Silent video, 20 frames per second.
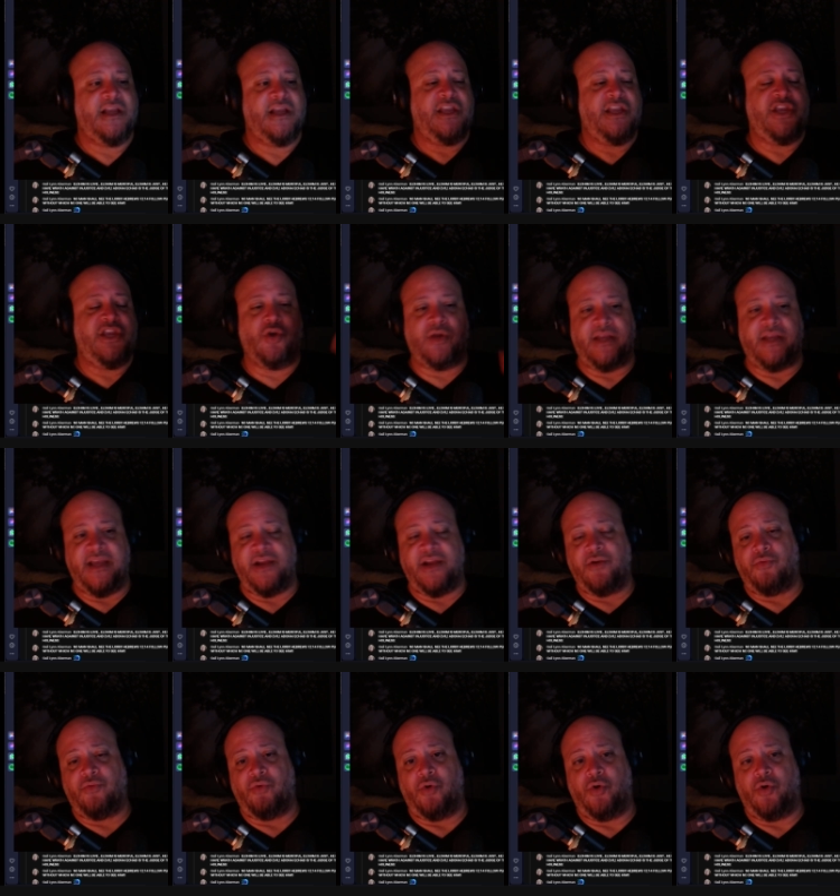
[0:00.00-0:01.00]
You'll get a
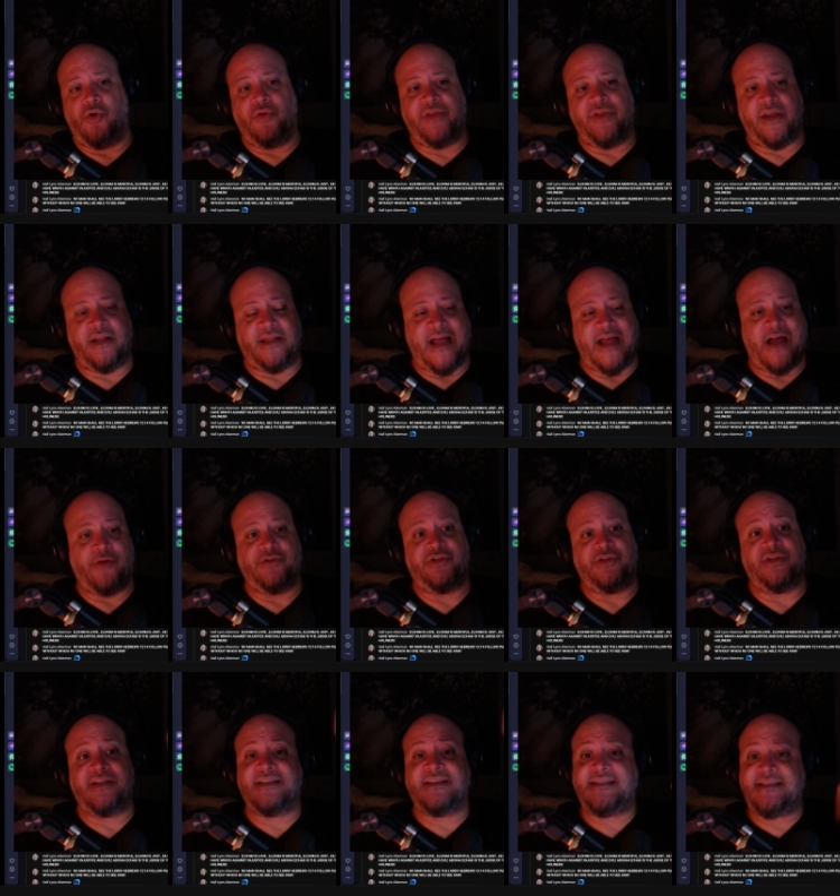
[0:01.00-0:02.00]
role that allows
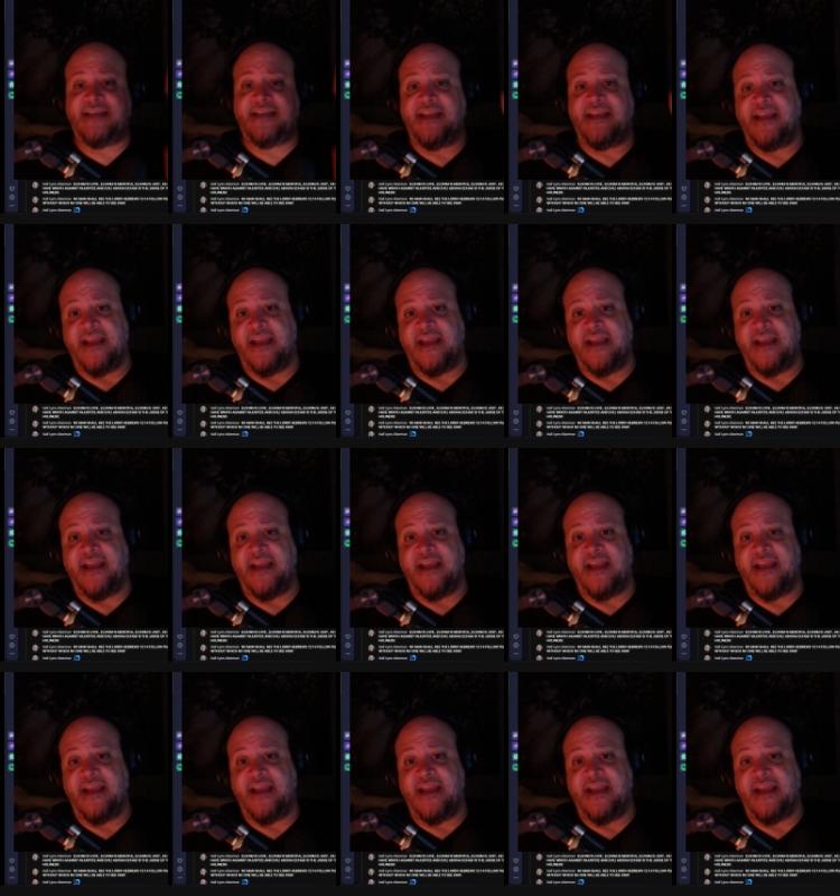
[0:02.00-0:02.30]
you to see